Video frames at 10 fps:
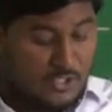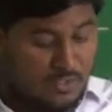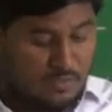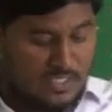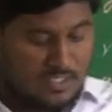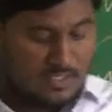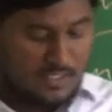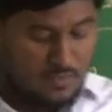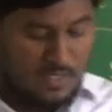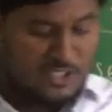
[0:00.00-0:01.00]
new
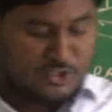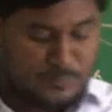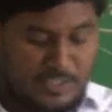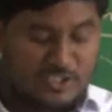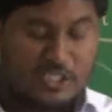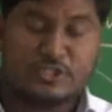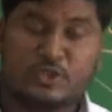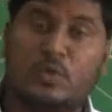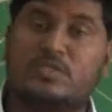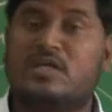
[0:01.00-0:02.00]
and special
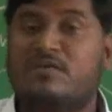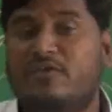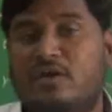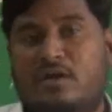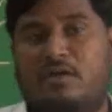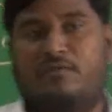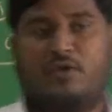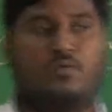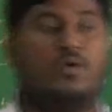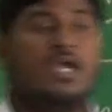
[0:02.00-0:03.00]
source of
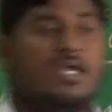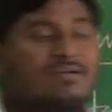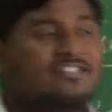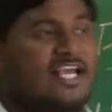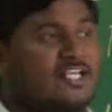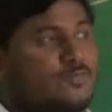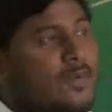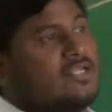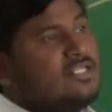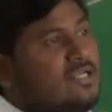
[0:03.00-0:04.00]
revenue, he was
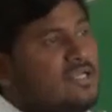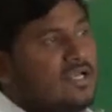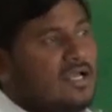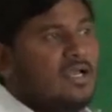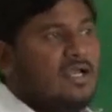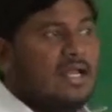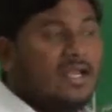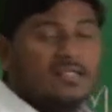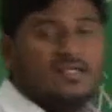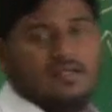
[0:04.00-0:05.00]
expecting
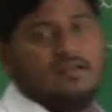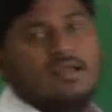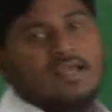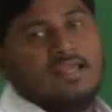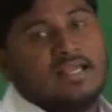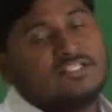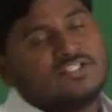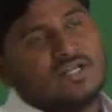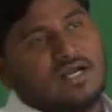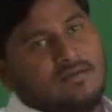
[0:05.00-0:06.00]
another
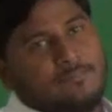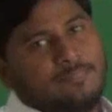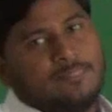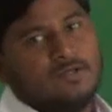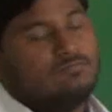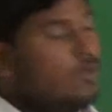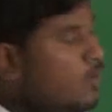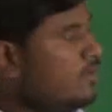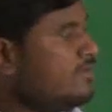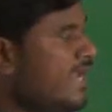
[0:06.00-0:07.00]
extra,
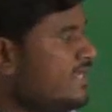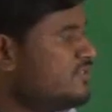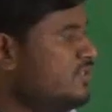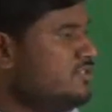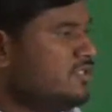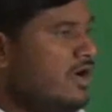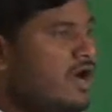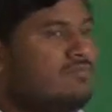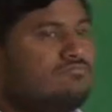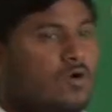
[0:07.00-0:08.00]
more taxes
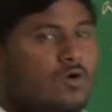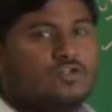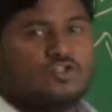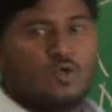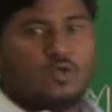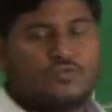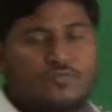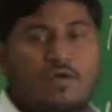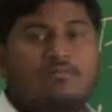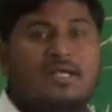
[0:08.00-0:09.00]
or more source
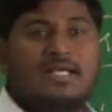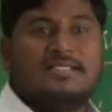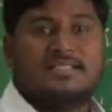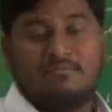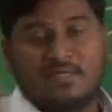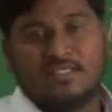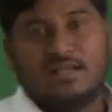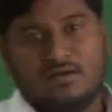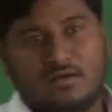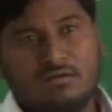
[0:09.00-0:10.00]
from some other